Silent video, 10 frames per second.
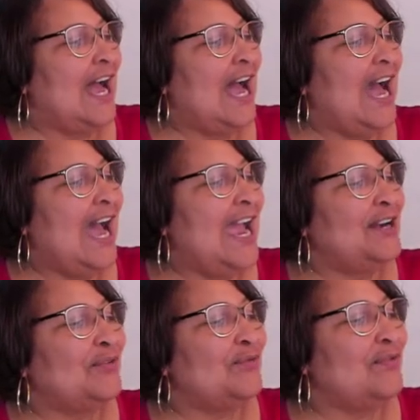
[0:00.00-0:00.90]

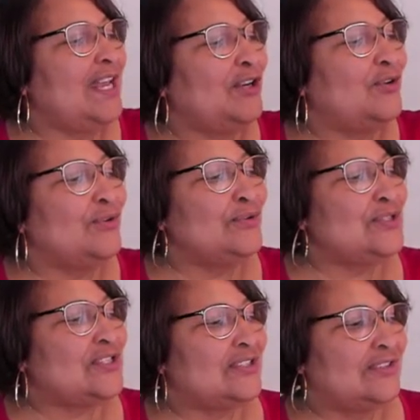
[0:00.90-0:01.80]
Hide
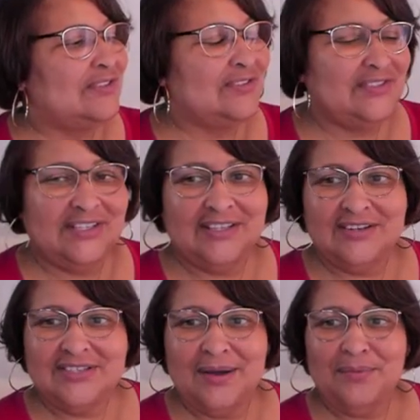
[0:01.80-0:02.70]
reticles. See,
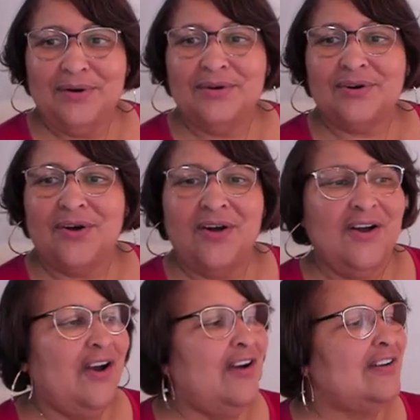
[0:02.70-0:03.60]
there's that word
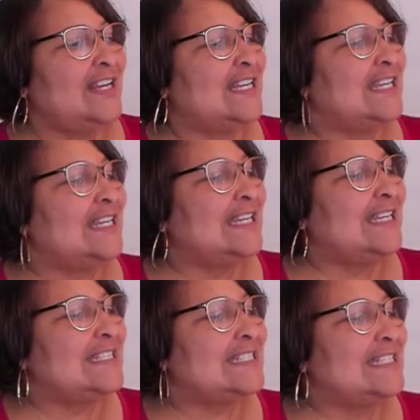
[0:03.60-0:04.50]
R
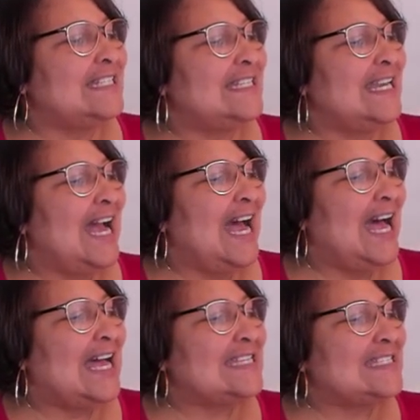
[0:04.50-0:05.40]
E T
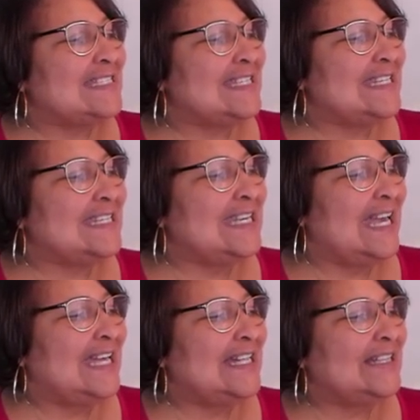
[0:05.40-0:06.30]
I C
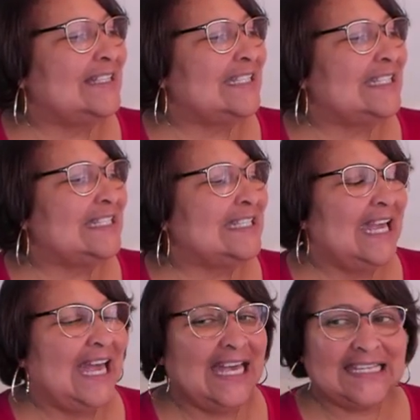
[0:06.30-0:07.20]
L E
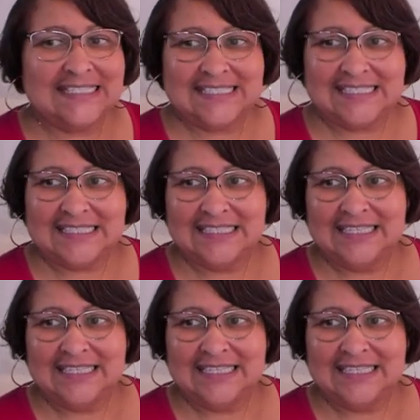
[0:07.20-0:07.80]
S.